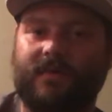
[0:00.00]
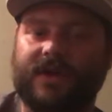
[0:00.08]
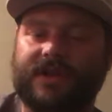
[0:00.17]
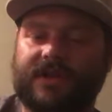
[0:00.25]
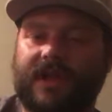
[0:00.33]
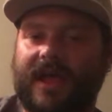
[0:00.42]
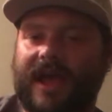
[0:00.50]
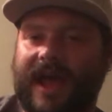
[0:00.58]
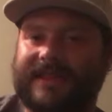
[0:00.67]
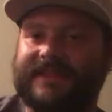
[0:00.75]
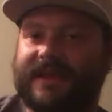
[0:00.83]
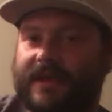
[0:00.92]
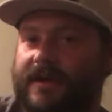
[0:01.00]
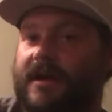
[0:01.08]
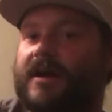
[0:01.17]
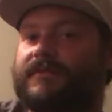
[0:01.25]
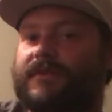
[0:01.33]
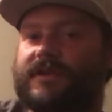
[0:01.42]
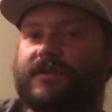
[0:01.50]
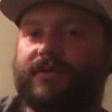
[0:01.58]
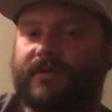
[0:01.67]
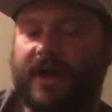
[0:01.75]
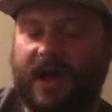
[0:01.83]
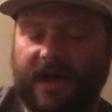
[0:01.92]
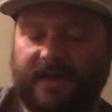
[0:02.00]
When at the kickoff, when you